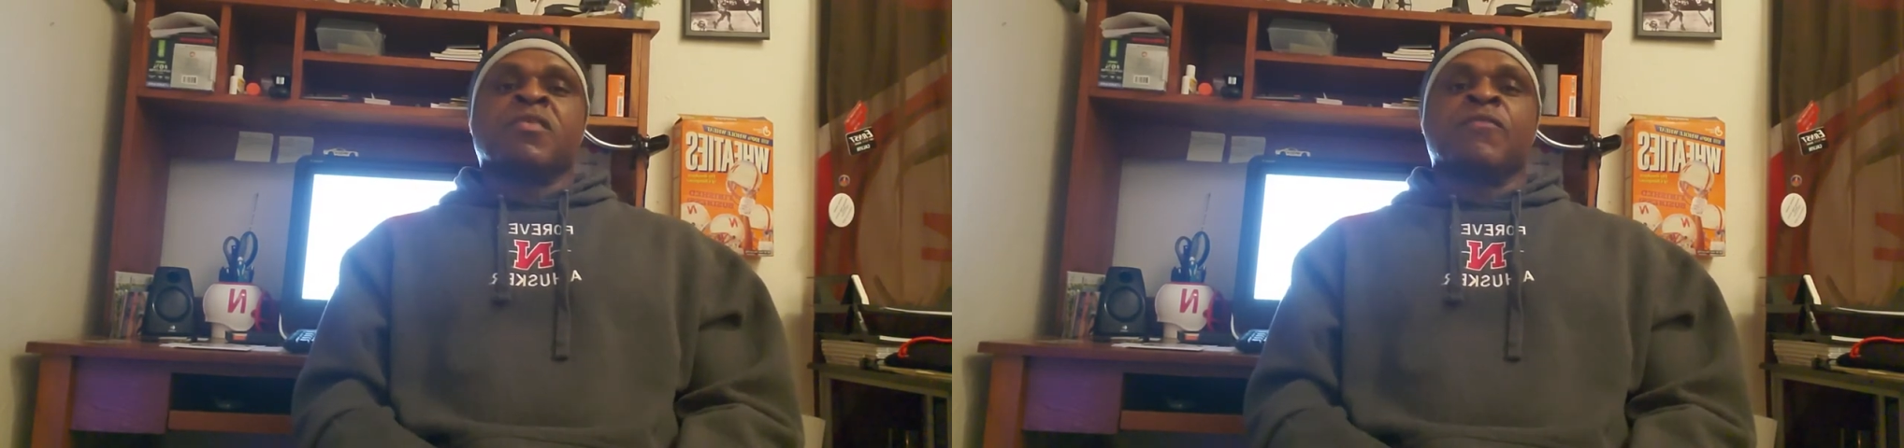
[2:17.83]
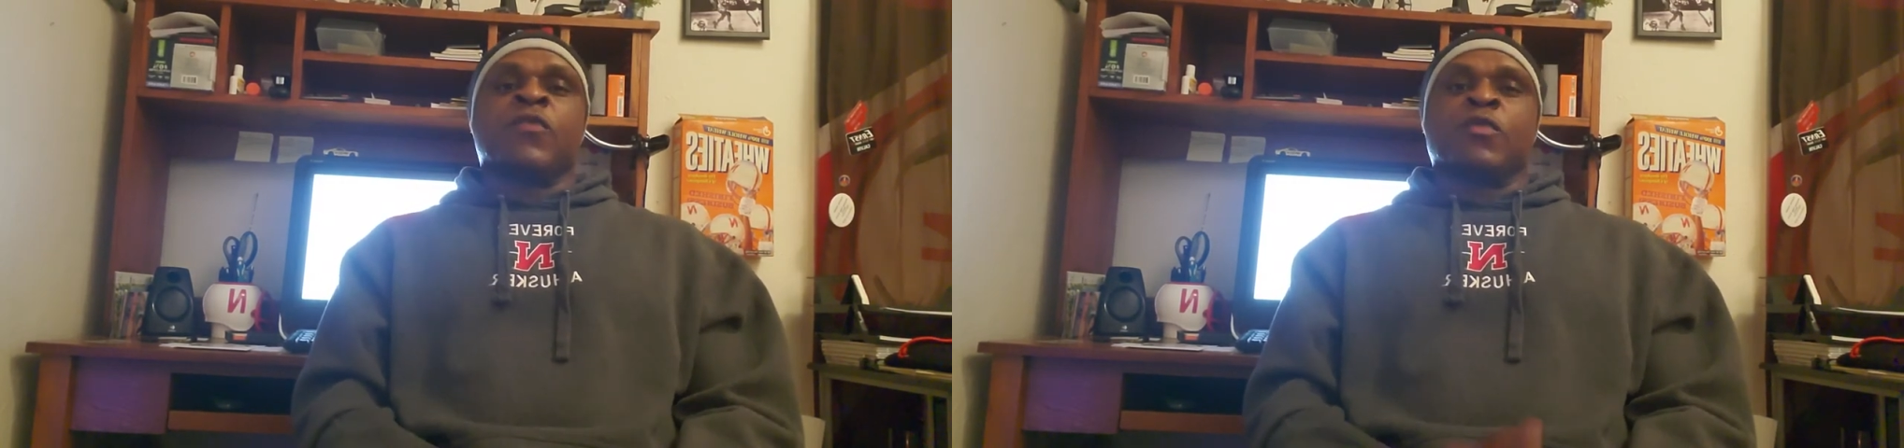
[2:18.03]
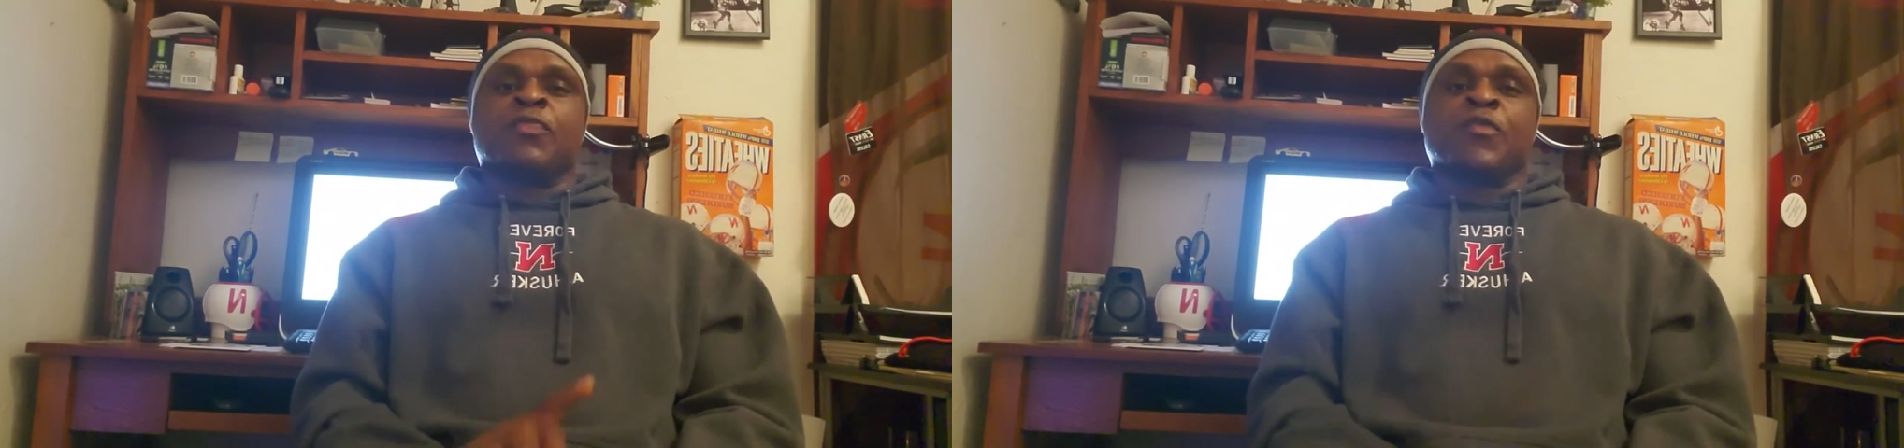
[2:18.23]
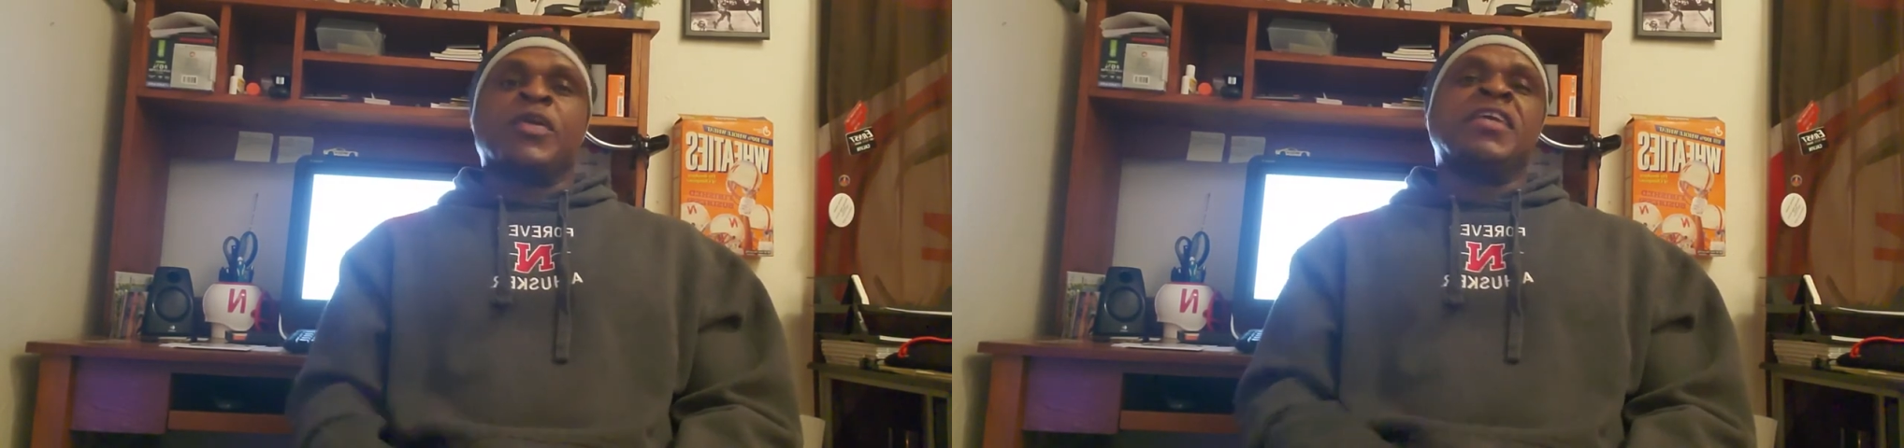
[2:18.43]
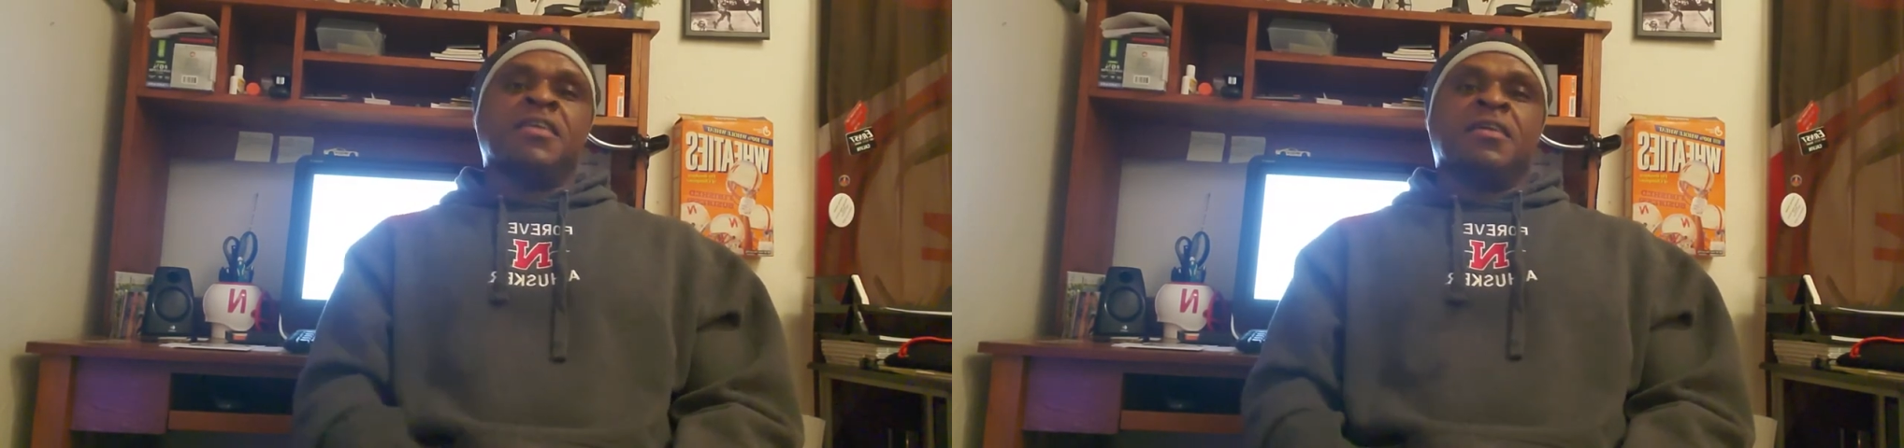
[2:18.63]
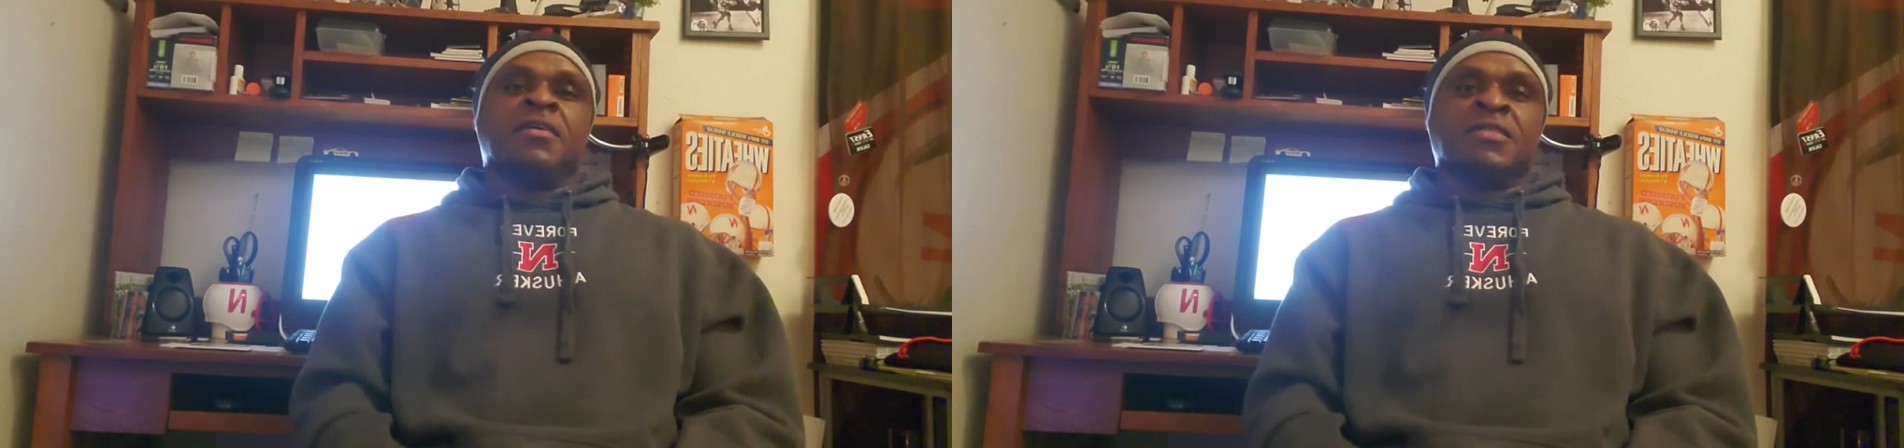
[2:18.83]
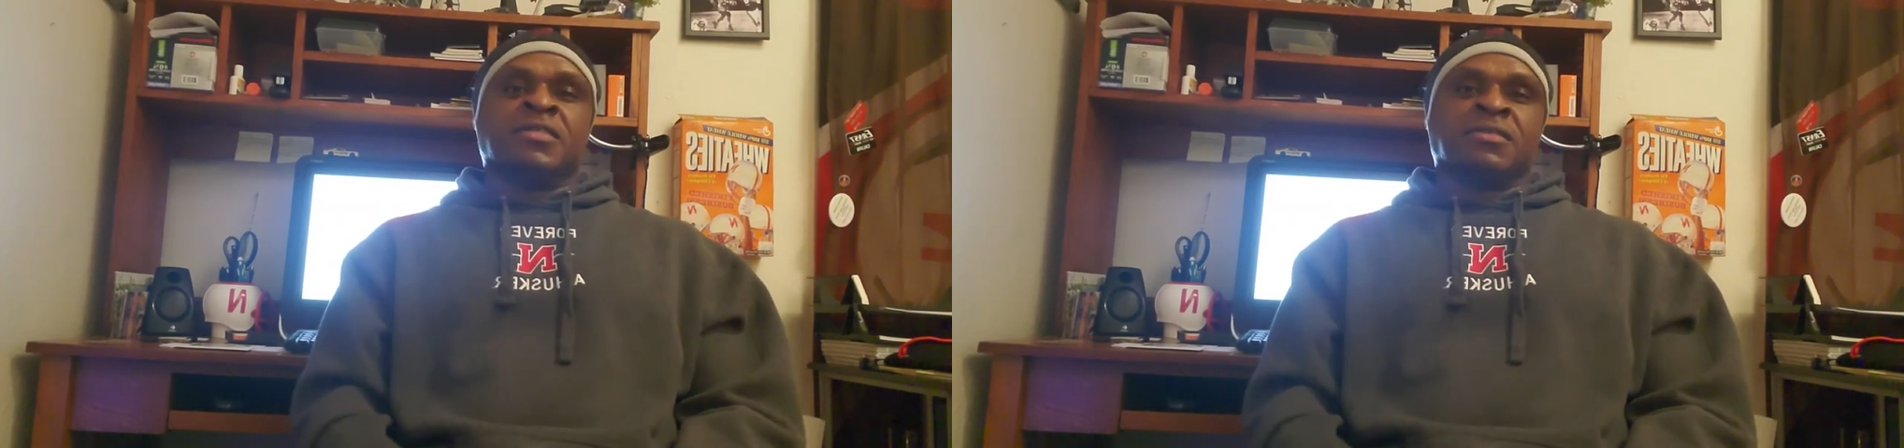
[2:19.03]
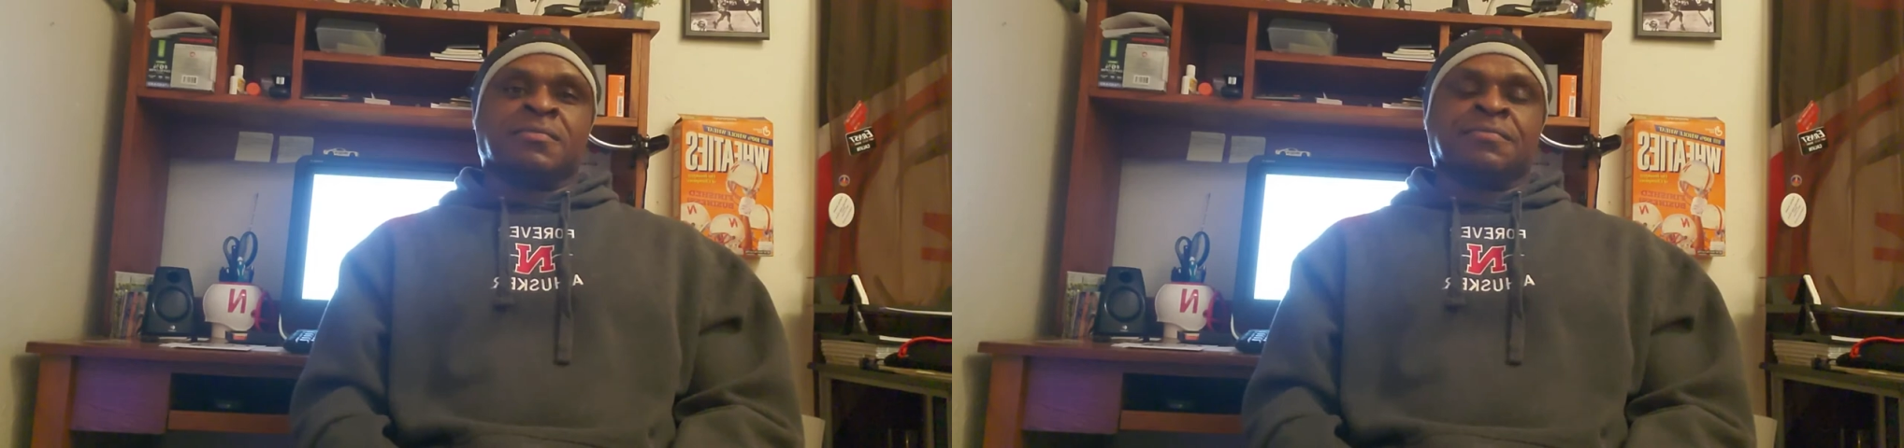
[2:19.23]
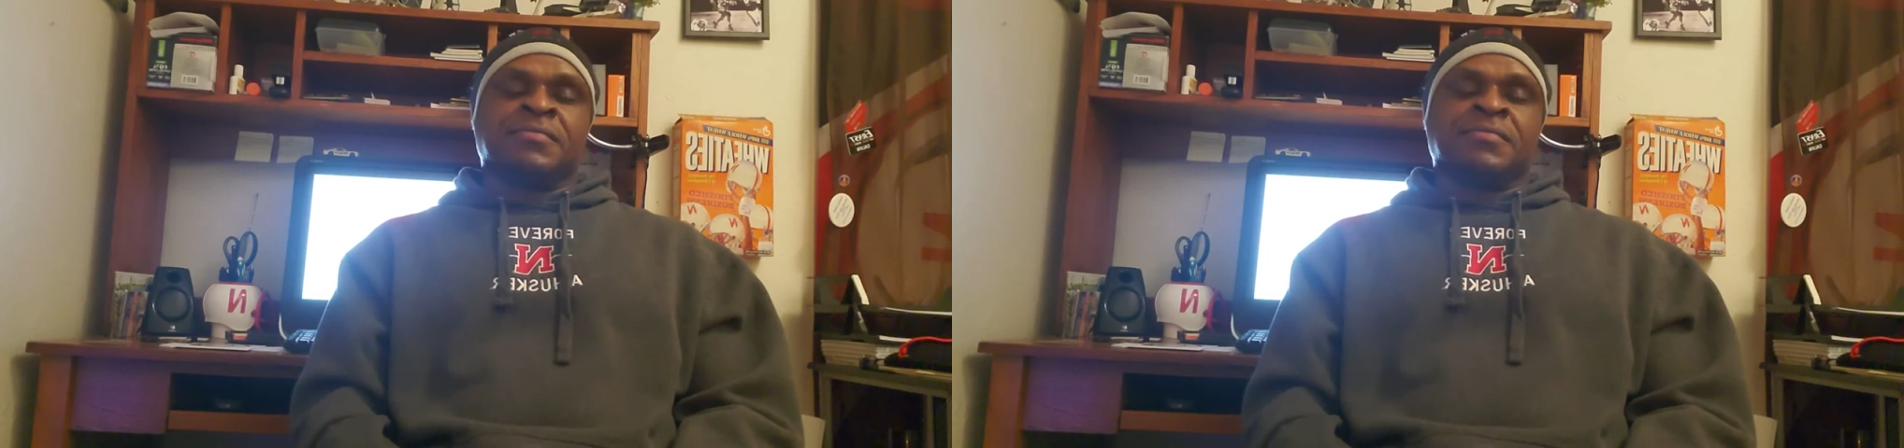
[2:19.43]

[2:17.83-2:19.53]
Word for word: for three years.